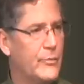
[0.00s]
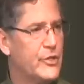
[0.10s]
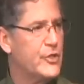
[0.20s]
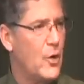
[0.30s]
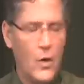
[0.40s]
I'm
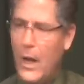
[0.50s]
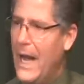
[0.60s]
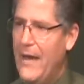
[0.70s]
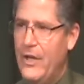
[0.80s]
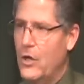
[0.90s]
so
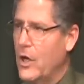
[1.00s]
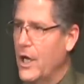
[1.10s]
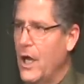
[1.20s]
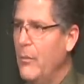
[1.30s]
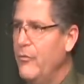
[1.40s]
glad that you're
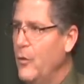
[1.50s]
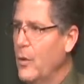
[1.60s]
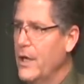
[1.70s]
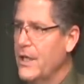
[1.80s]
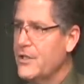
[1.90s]
going to come
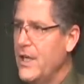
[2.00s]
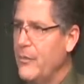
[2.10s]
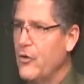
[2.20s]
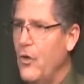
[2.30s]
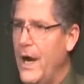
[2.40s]
forward and
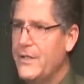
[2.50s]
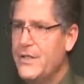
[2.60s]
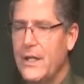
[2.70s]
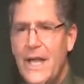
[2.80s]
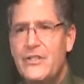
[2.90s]
accept
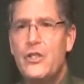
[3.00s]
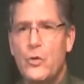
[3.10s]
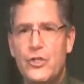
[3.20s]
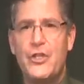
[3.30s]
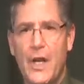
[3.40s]
Christ. Let's
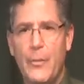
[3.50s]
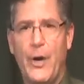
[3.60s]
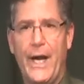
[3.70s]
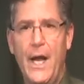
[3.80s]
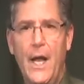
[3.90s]
go
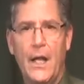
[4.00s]
celebrate.